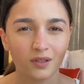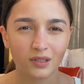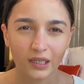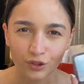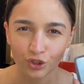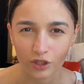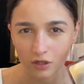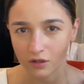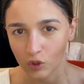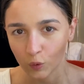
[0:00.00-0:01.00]
it's like
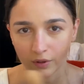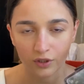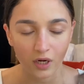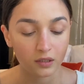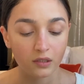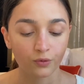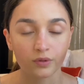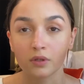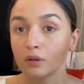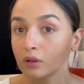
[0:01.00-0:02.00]
sheer, super
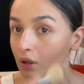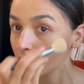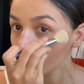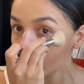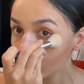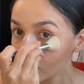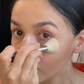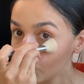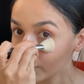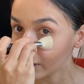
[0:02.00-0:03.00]
translucent,
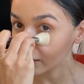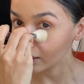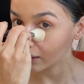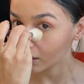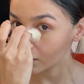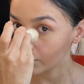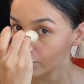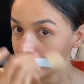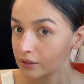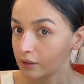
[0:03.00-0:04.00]
illuminating,
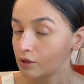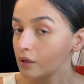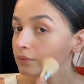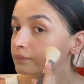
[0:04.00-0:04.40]
etc. etc.